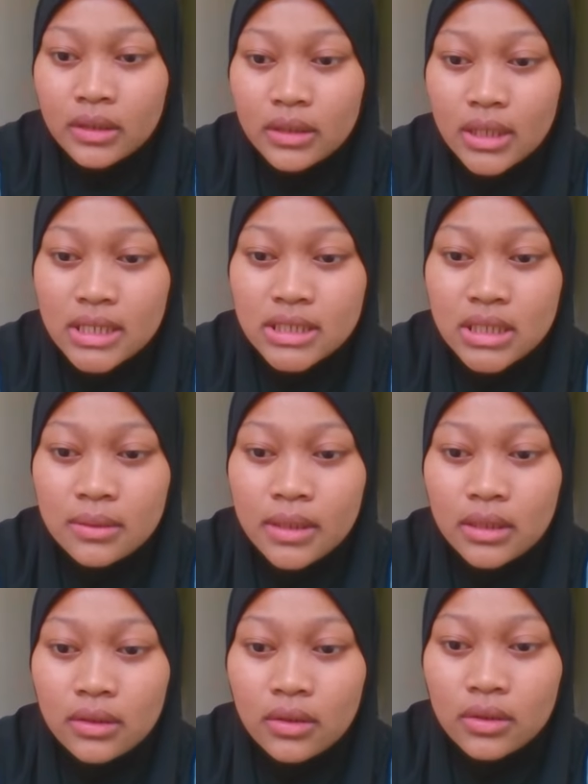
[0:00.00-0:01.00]
the
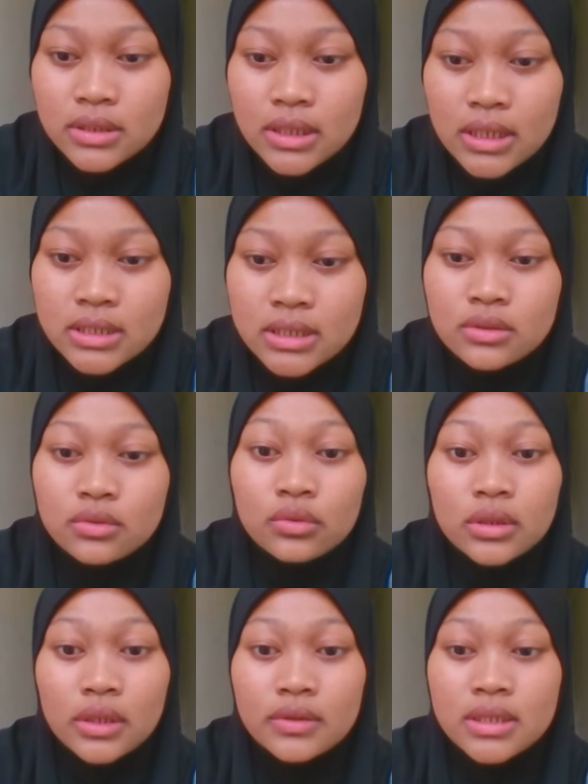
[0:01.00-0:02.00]
estimate cost is
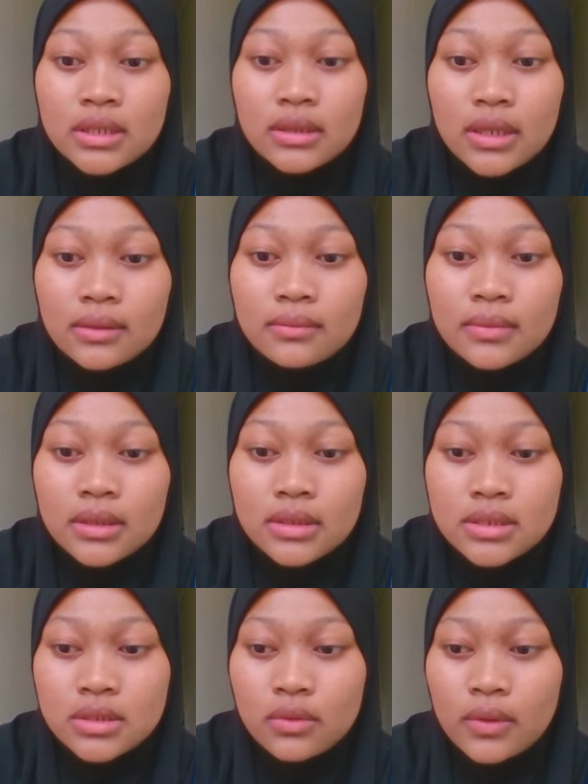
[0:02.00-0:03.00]
2,010
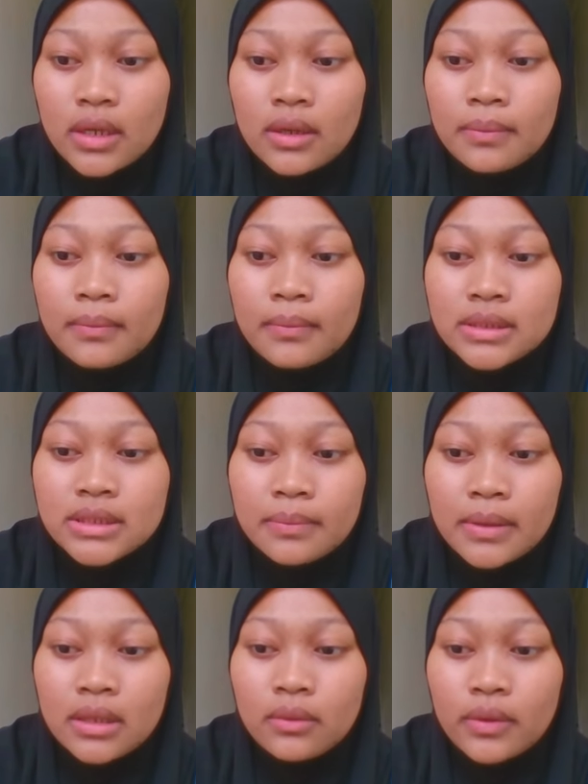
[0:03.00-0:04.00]
meters square
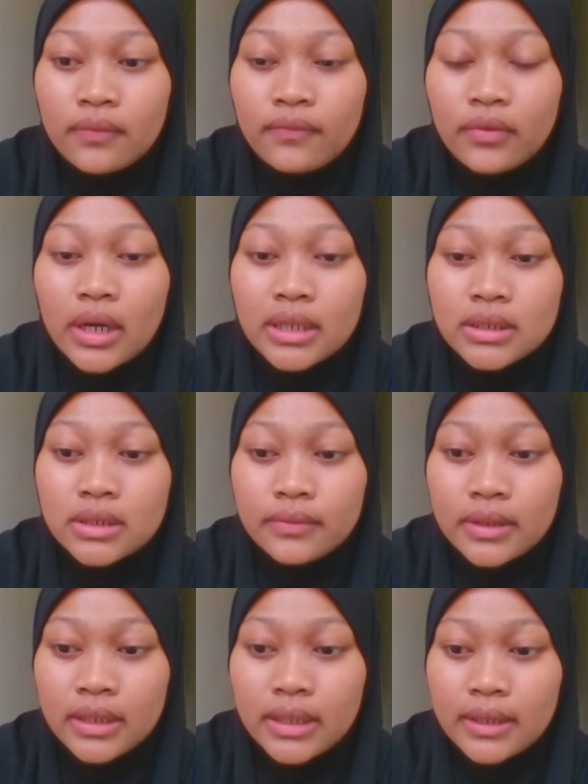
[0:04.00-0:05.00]
multiplied with
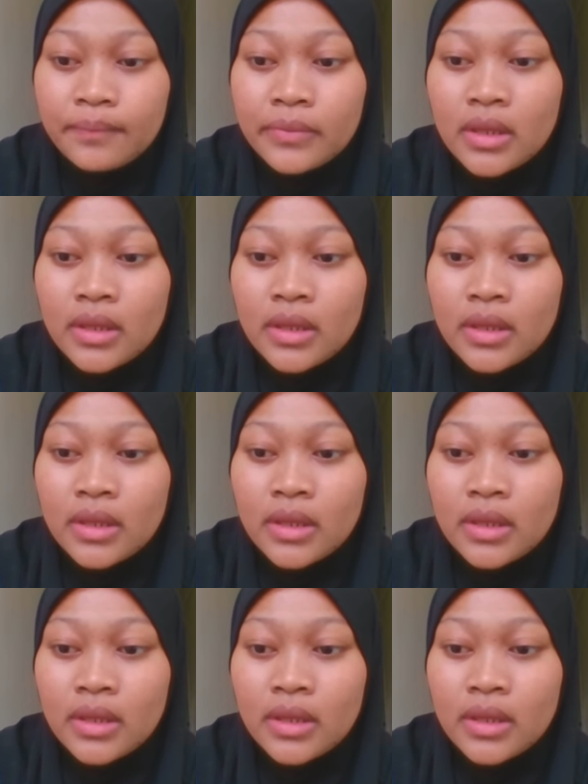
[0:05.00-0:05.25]
400 ringgit.